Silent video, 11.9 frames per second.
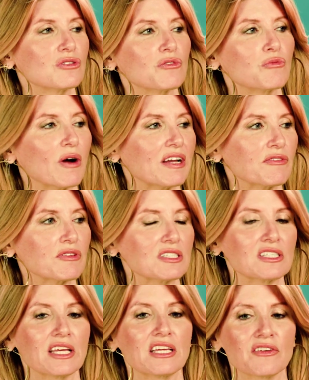sort of write for the
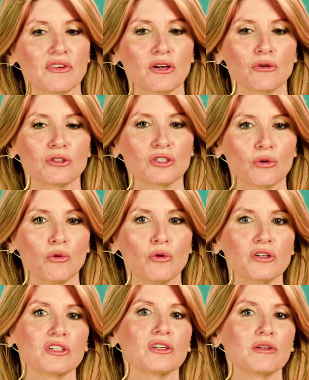sake of it or to
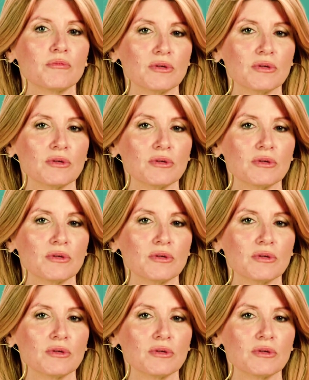order,